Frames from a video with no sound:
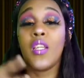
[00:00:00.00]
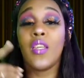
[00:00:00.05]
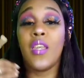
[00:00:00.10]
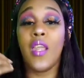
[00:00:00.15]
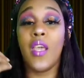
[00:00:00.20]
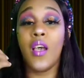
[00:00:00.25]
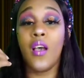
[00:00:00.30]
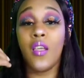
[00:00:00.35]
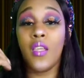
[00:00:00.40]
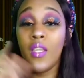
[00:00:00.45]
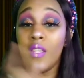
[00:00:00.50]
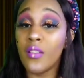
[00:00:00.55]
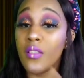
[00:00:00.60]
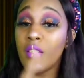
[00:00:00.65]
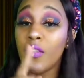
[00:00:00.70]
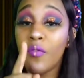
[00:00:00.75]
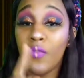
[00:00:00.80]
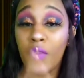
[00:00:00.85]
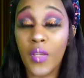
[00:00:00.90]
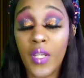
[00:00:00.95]
Now,
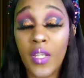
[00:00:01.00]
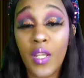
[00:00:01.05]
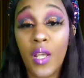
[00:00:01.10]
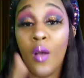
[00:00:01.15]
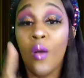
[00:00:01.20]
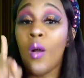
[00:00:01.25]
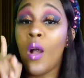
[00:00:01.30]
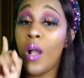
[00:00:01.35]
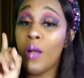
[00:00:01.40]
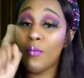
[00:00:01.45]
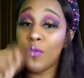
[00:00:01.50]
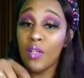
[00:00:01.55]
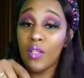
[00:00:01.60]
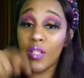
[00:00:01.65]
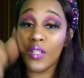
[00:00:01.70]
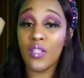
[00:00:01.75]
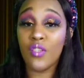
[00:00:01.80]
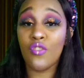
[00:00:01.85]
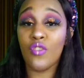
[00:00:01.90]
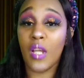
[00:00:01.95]
in the video, I'm
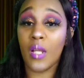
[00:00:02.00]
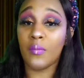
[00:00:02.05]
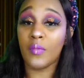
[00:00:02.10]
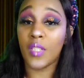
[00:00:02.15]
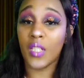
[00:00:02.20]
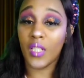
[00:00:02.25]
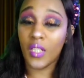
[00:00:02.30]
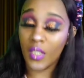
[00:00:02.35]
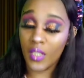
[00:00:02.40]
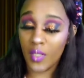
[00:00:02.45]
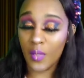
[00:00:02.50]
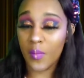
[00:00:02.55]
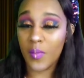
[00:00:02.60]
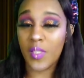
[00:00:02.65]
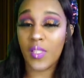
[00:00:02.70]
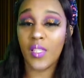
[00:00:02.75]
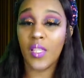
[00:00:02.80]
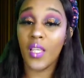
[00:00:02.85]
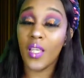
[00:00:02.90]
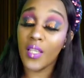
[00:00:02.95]
going to drop the
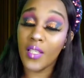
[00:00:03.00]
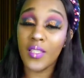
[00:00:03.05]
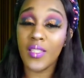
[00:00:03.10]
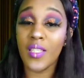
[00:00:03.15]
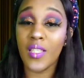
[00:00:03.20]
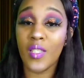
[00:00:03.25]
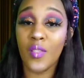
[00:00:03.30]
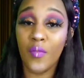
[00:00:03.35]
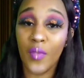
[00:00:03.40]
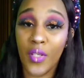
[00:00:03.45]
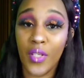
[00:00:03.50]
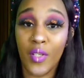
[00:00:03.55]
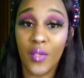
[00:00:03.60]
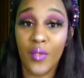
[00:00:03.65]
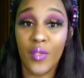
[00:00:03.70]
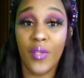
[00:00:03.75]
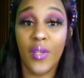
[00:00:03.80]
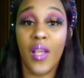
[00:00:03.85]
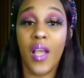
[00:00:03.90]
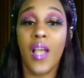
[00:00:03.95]
clips in this
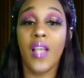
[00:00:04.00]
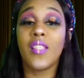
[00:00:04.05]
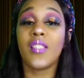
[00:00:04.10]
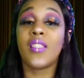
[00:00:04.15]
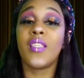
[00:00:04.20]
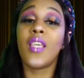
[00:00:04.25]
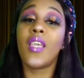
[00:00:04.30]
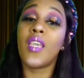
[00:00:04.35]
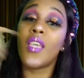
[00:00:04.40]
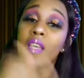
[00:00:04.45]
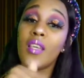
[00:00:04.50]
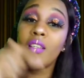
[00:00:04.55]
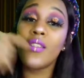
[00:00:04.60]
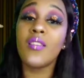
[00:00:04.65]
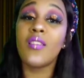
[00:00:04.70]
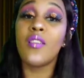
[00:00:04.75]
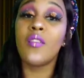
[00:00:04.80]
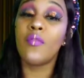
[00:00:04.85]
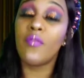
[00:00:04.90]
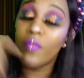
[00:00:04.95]
video, you guys.
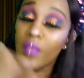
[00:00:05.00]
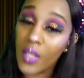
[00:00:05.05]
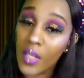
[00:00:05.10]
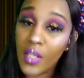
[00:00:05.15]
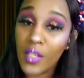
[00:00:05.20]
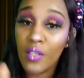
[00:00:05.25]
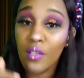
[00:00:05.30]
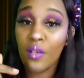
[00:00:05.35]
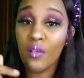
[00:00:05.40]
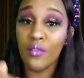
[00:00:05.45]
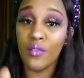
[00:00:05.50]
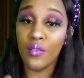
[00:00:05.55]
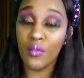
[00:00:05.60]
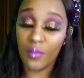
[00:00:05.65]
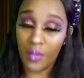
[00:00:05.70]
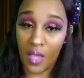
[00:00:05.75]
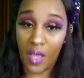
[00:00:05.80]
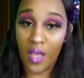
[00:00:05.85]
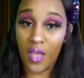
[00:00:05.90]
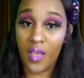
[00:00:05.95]
In the video,
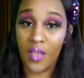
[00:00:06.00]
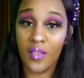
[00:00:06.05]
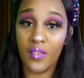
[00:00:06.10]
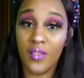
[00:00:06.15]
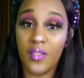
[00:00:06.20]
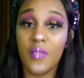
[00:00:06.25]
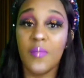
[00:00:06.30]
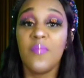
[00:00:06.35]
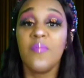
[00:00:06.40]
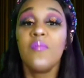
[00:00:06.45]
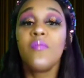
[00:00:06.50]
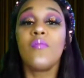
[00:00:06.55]
you guys,